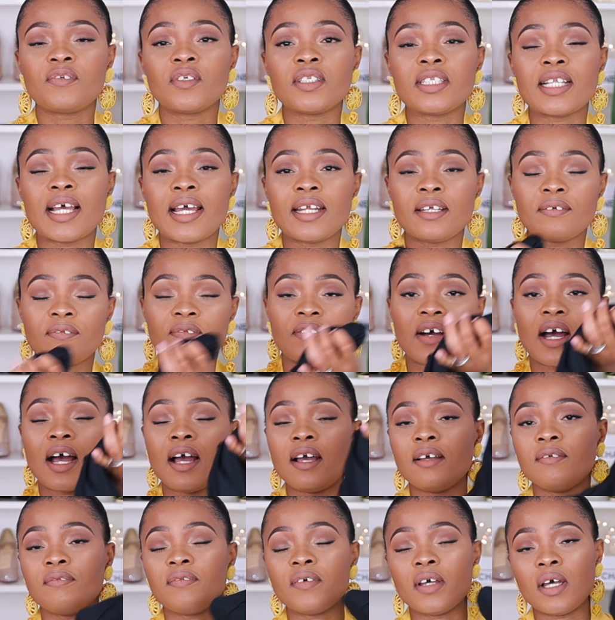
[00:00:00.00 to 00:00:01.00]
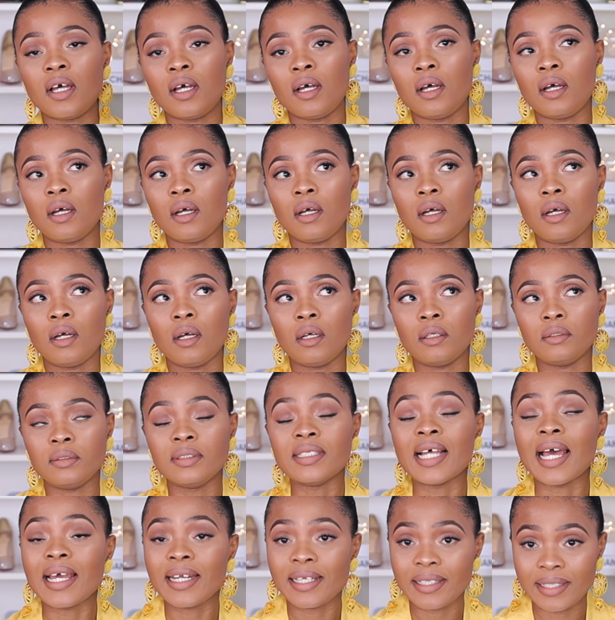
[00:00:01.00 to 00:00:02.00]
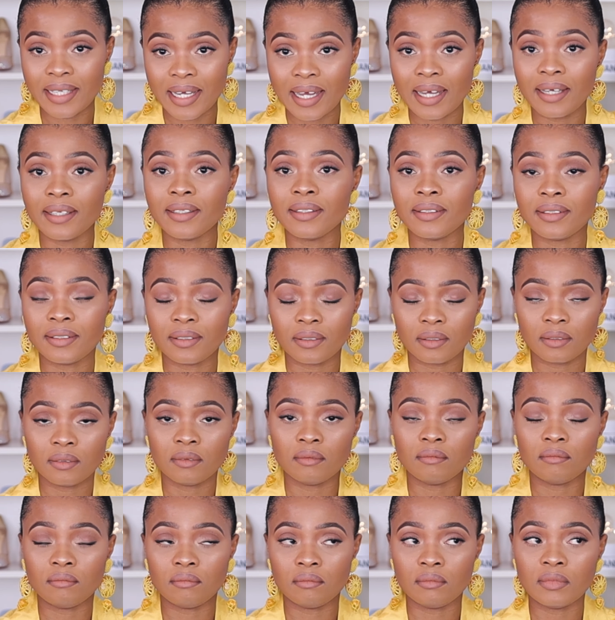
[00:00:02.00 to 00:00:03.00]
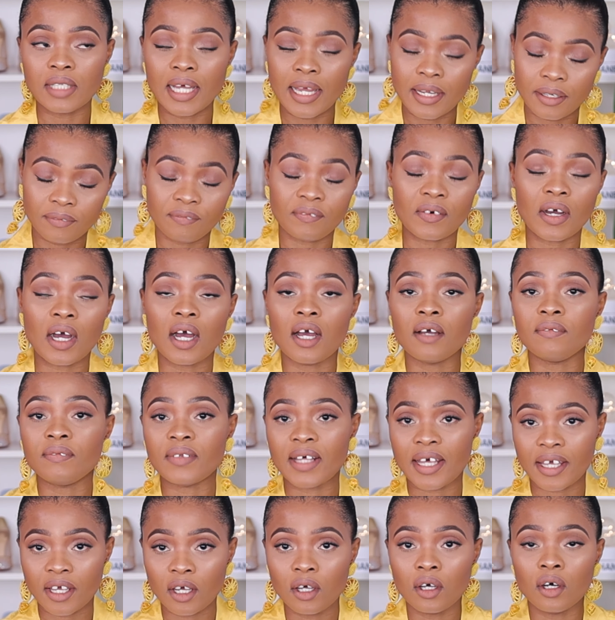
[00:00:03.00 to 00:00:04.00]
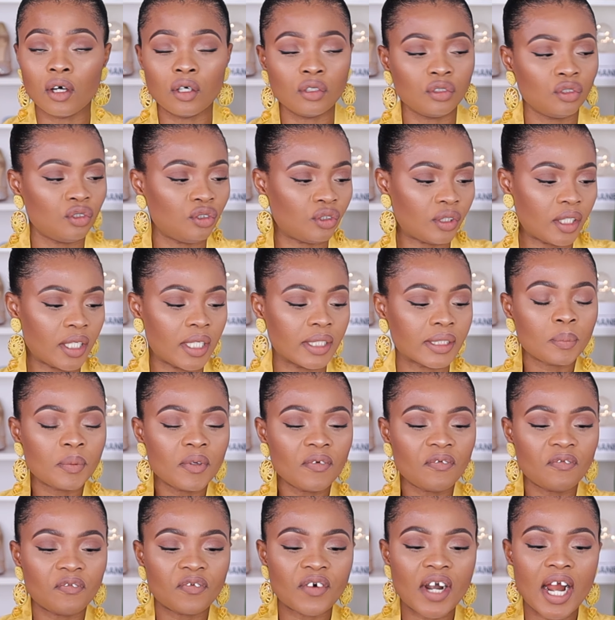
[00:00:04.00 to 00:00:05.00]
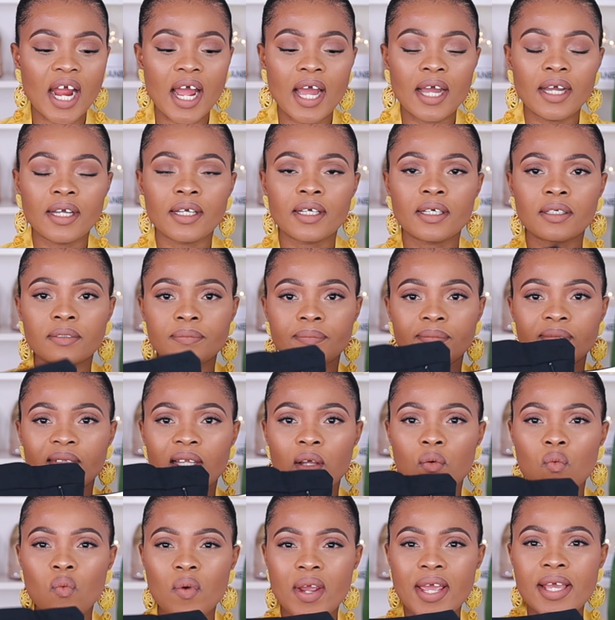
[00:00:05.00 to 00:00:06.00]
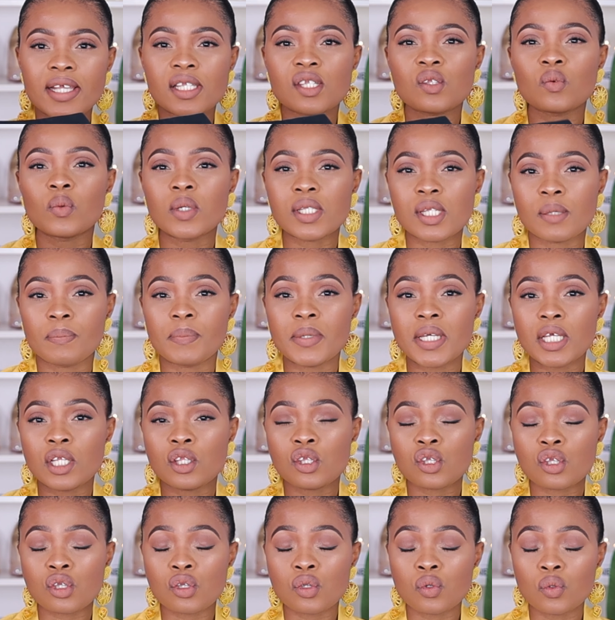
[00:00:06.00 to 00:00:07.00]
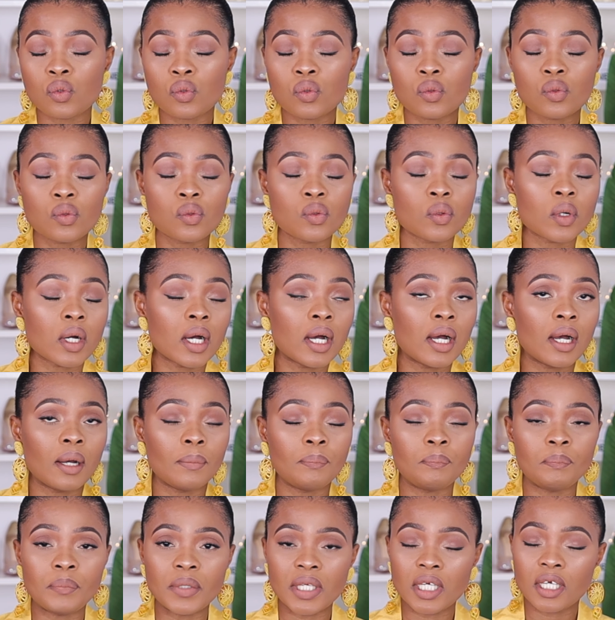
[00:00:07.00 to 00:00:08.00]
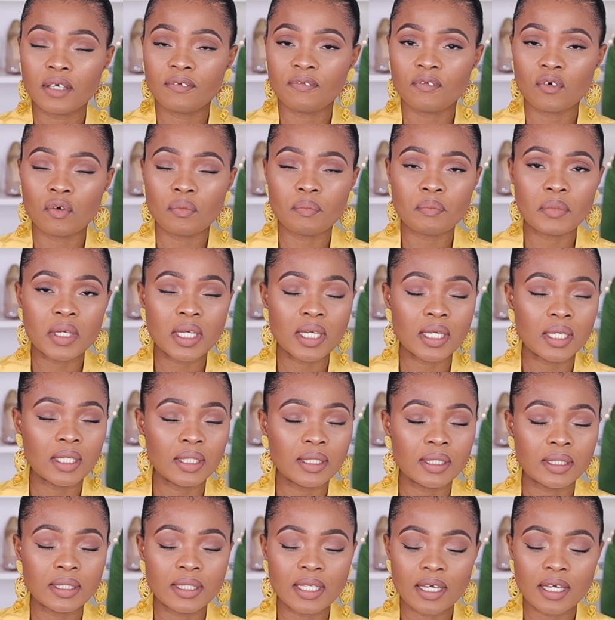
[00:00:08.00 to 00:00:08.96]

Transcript: for ninety-five, uh, ninety-nine, ninety-five, like a hundred. To be frank, the waist was a bit too uh, big for me.